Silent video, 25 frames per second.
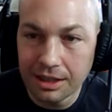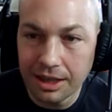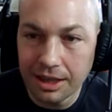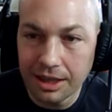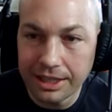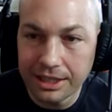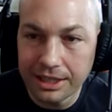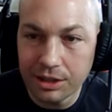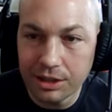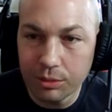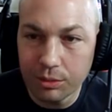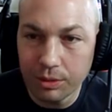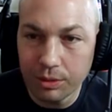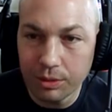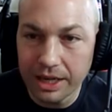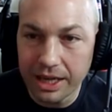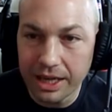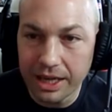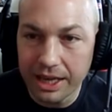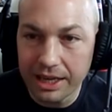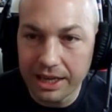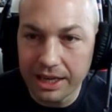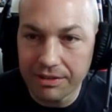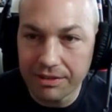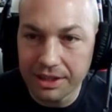I don't want
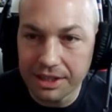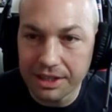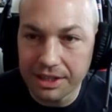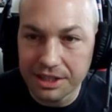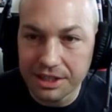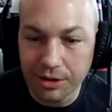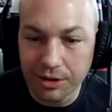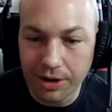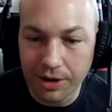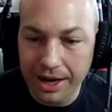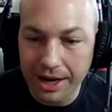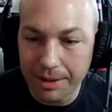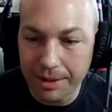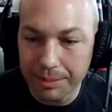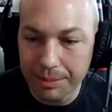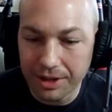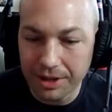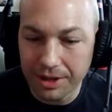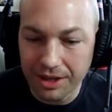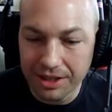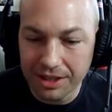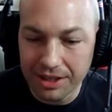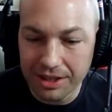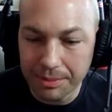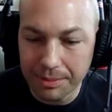any of this crap
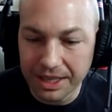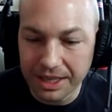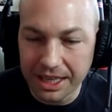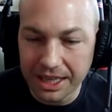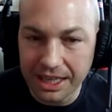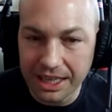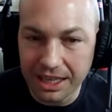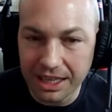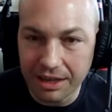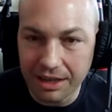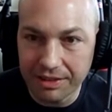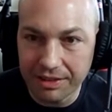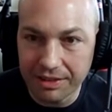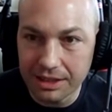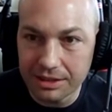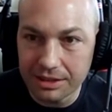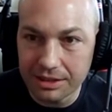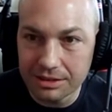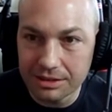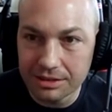on the beginning of it,